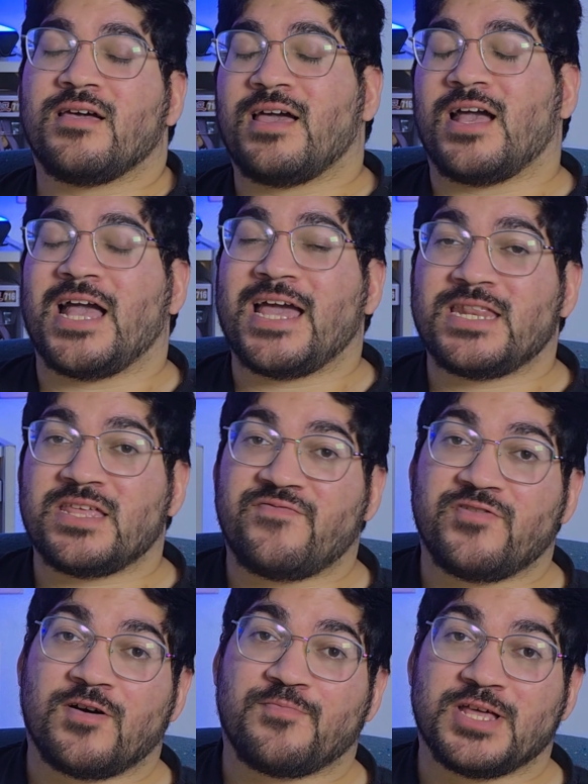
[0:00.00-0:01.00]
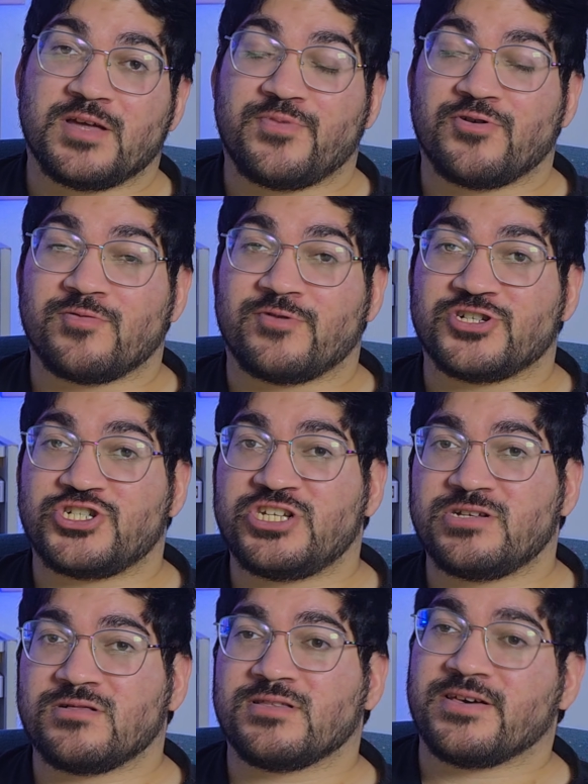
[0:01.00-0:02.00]
And if you are playing Pokemon
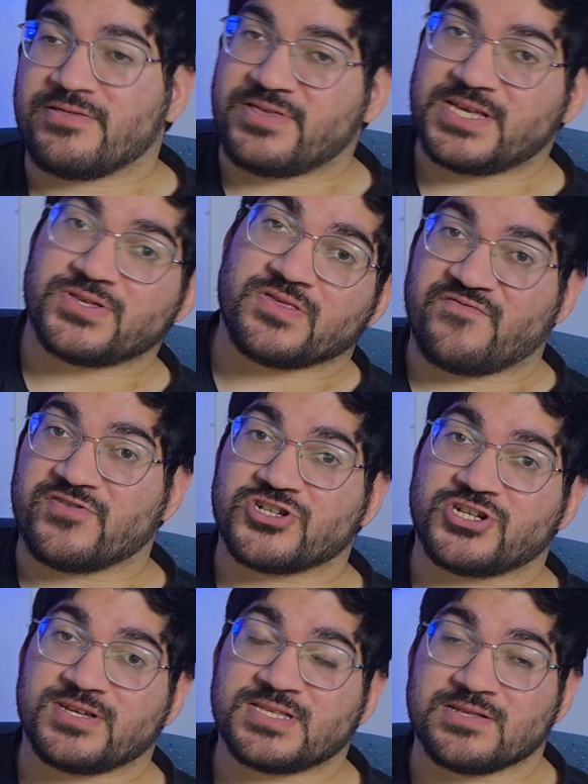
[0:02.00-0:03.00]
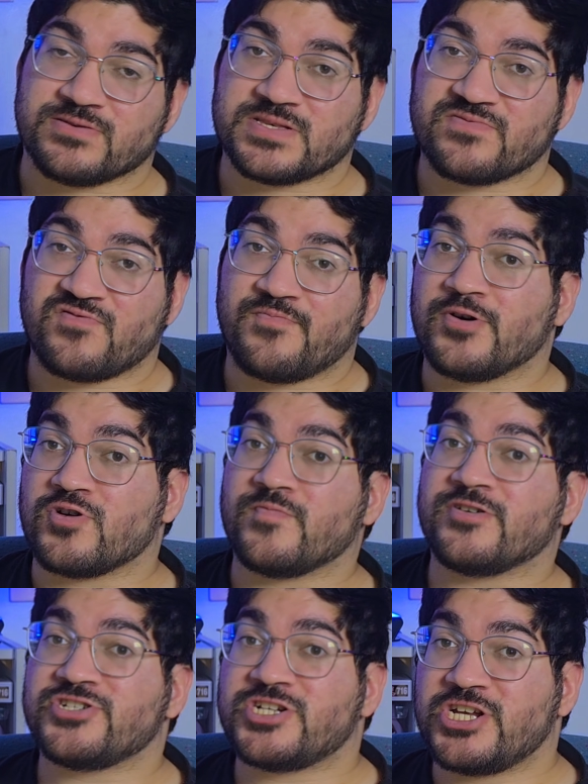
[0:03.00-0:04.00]
Shield, these are the version exclusives for
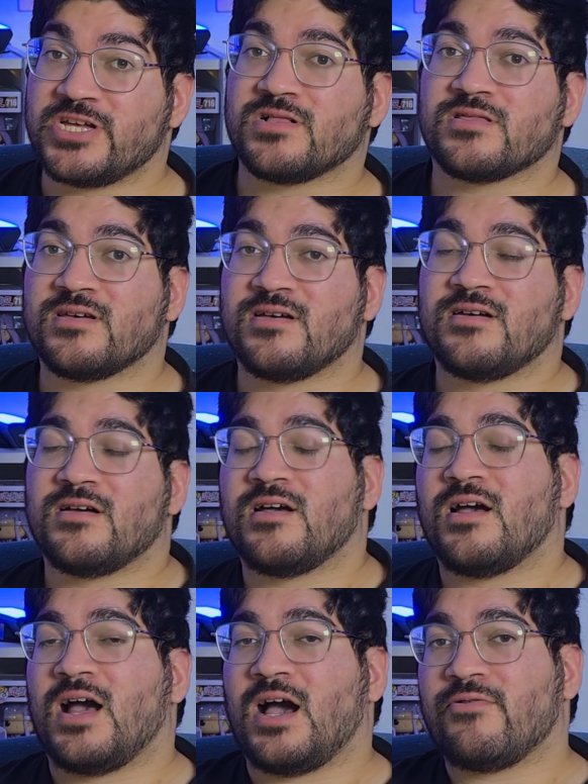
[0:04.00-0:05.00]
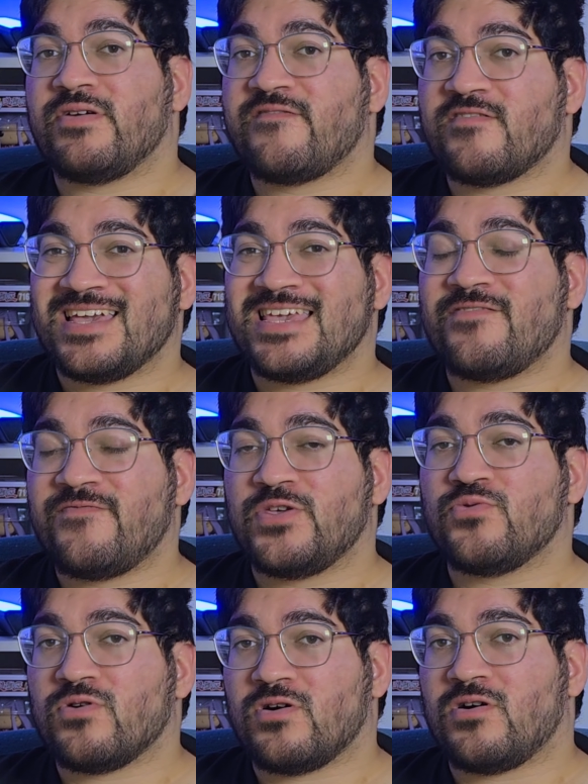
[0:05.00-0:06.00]
Pokemon Shield. However, if
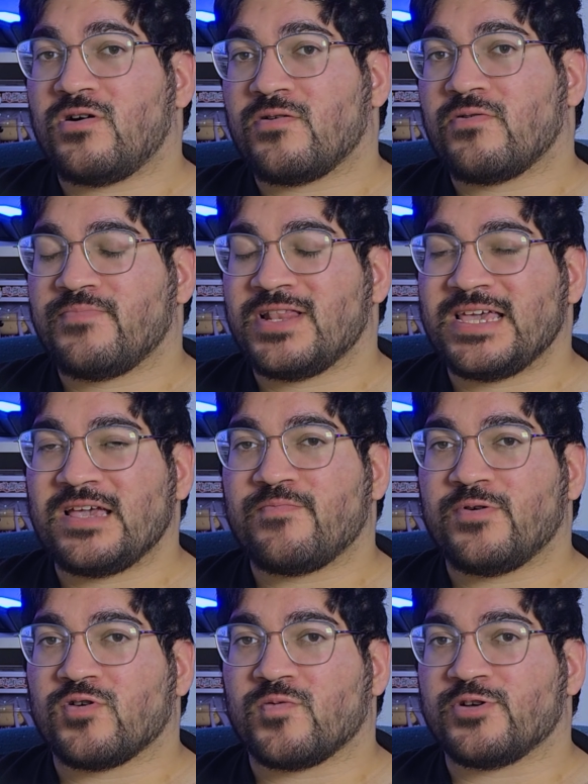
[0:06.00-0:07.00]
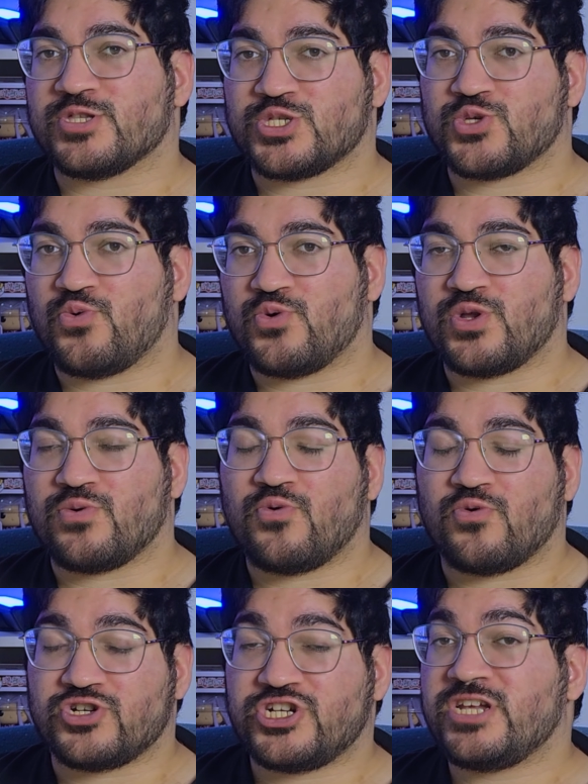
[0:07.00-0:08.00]
you are playing Pokemon Sword
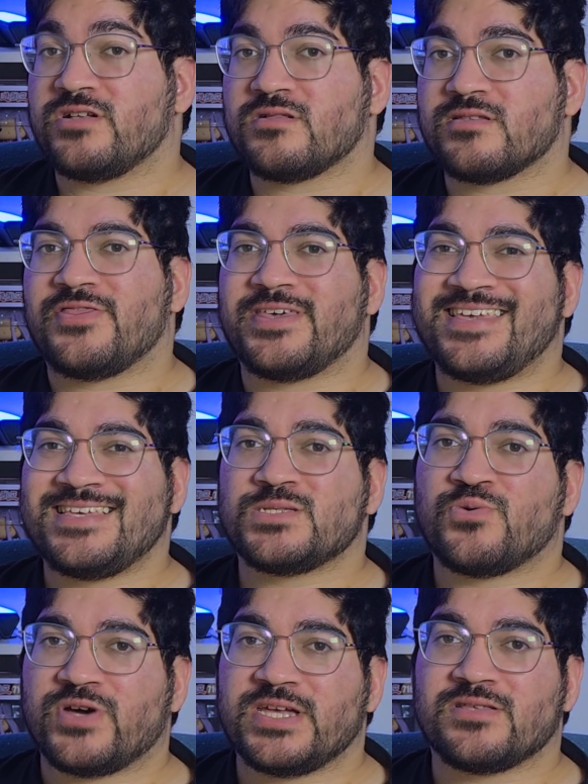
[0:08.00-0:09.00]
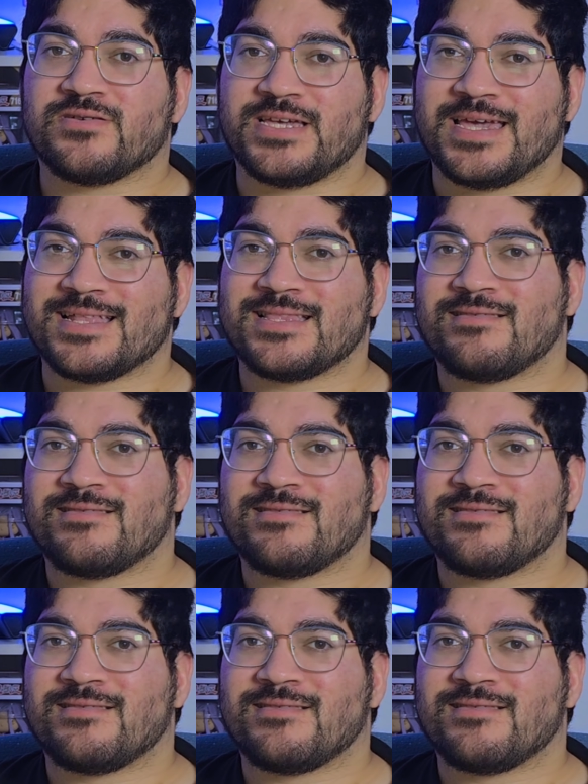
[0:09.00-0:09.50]
or Shield, there is a way to get